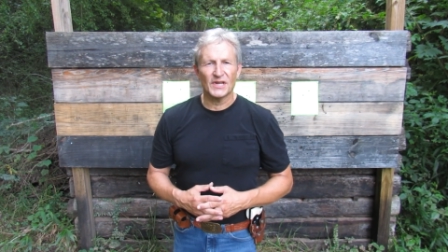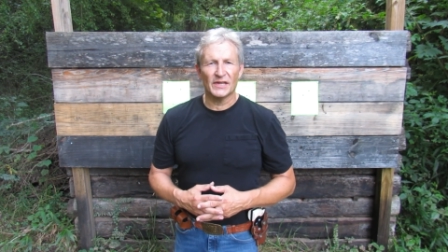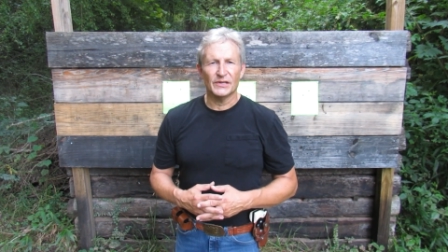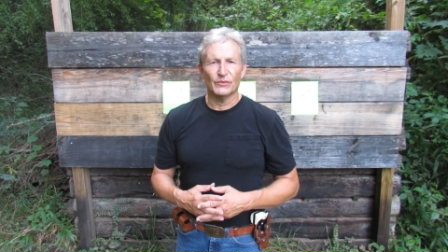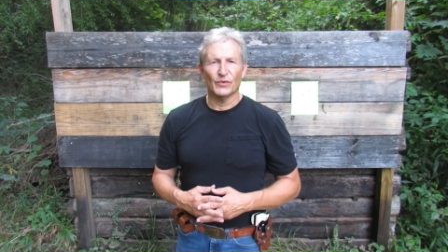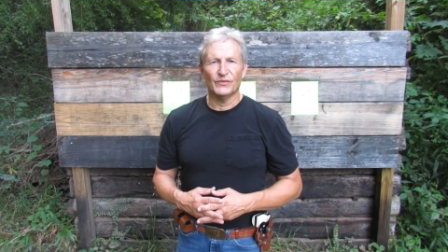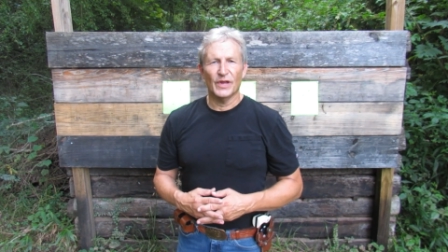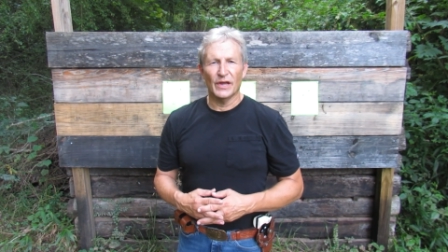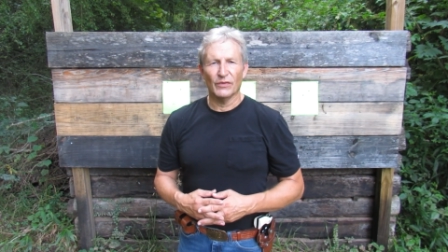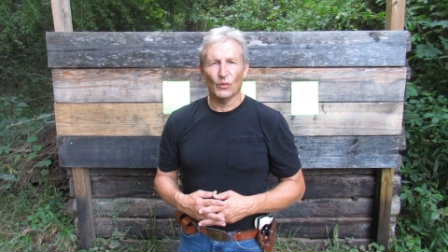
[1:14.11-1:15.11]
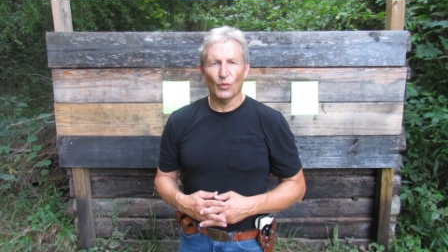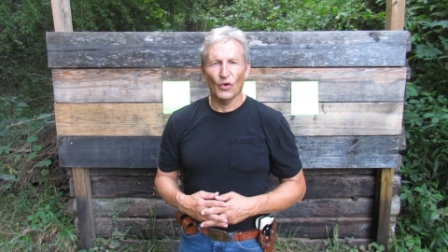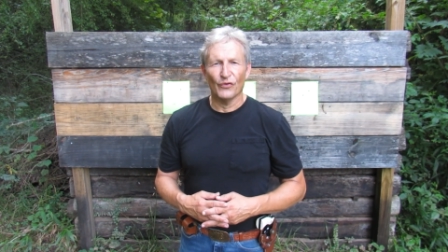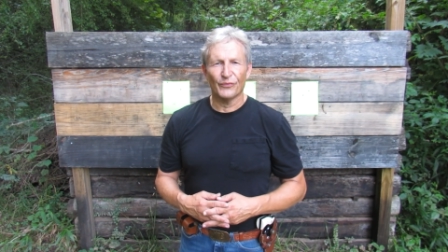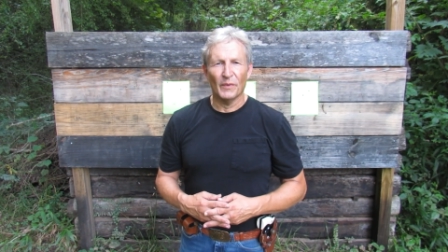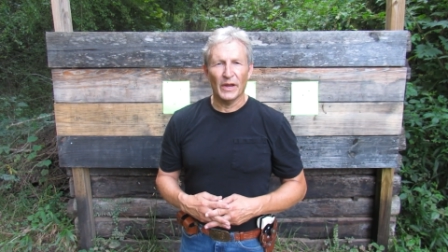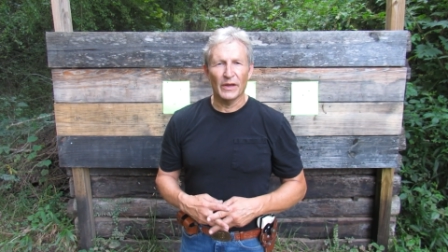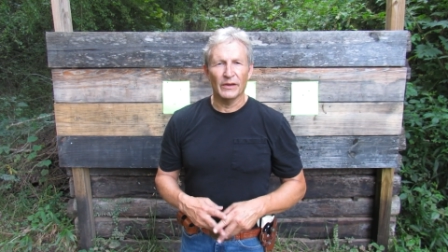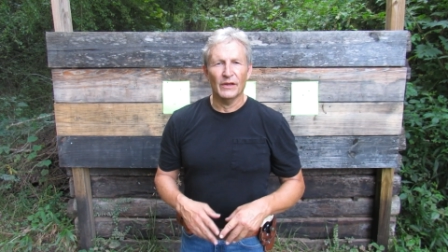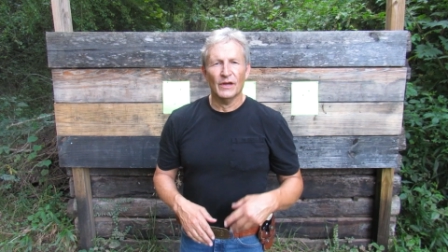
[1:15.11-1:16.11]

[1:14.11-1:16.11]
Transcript: I did with Dan the Wolfman,